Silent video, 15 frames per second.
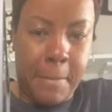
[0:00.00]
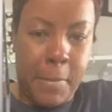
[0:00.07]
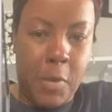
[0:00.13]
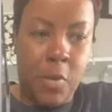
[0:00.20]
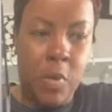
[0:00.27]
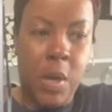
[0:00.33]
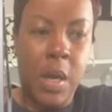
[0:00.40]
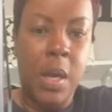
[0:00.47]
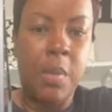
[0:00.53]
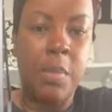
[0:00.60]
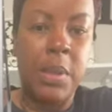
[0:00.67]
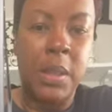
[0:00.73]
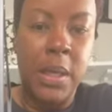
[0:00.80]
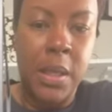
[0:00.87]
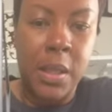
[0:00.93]
Okay, I'm
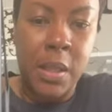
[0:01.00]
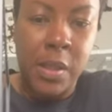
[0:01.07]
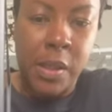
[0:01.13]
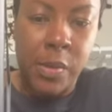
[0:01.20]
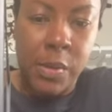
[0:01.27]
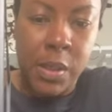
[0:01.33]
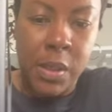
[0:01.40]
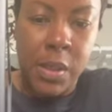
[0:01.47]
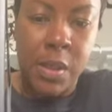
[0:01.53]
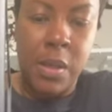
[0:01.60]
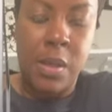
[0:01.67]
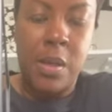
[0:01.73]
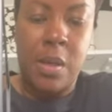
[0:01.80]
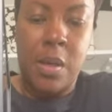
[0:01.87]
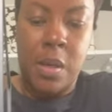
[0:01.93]
gonna let this one
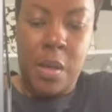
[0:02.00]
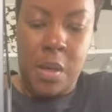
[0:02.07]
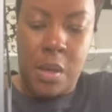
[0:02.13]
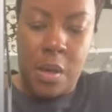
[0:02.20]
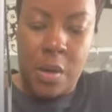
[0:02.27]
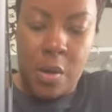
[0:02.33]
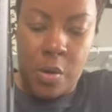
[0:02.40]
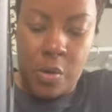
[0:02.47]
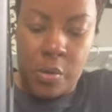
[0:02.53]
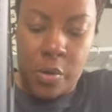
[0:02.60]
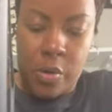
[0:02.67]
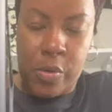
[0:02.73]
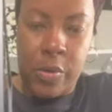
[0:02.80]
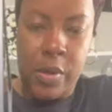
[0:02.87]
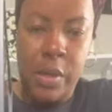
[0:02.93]

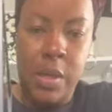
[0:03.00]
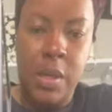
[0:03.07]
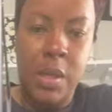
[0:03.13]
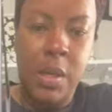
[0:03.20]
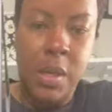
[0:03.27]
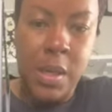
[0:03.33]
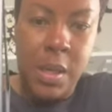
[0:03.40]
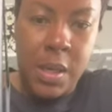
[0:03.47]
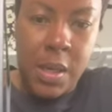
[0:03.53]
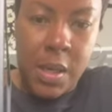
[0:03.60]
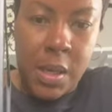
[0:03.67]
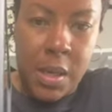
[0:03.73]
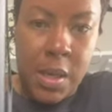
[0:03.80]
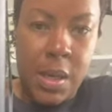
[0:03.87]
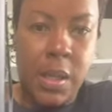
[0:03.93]
hold on
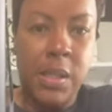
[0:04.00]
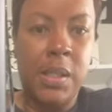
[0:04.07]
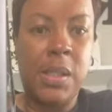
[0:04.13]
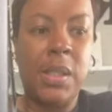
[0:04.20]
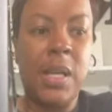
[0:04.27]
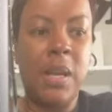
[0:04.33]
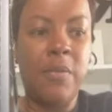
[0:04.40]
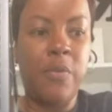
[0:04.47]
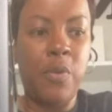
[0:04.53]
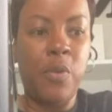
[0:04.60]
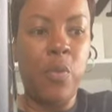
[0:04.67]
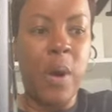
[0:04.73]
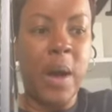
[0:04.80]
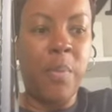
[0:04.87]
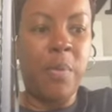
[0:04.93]
and stand for
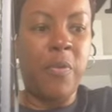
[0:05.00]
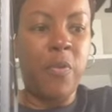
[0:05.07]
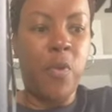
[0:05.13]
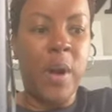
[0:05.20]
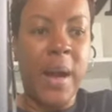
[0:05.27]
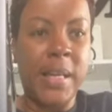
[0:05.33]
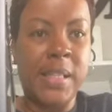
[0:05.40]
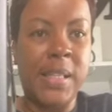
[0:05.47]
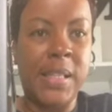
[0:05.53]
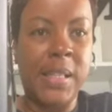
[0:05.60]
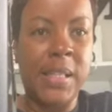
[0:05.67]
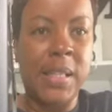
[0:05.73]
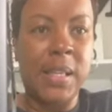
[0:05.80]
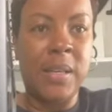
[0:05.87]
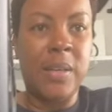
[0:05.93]
a while before I
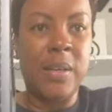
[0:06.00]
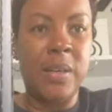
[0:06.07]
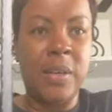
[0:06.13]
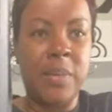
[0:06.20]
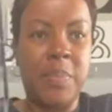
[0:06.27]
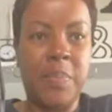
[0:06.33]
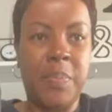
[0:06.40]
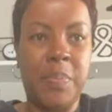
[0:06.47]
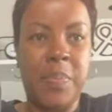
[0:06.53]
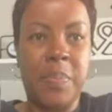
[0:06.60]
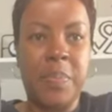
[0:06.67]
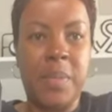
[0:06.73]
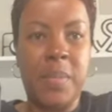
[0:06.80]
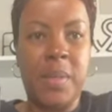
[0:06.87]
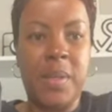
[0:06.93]
sit it up.
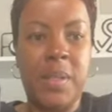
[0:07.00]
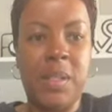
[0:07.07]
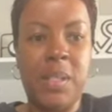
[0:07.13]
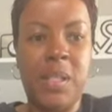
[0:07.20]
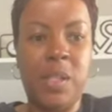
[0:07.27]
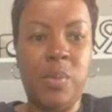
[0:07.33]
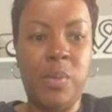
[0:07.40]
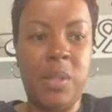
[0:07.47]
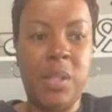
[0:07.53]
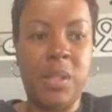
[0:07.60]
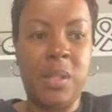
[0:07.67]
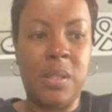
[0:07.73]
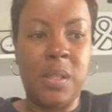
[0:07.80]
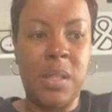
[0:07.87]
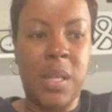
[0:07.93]
This is what
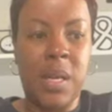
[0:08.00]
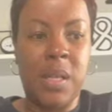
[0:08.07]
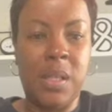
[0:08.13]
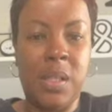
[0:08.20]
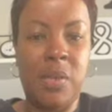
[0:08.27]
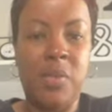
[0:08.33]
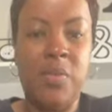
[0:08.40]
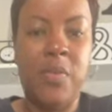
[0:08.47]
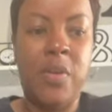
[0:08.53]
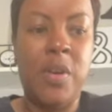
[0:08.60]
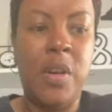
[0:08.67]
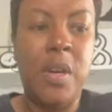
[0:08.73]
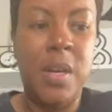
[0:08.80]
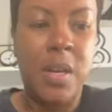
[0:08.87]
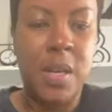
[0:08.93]
it's looking like so far.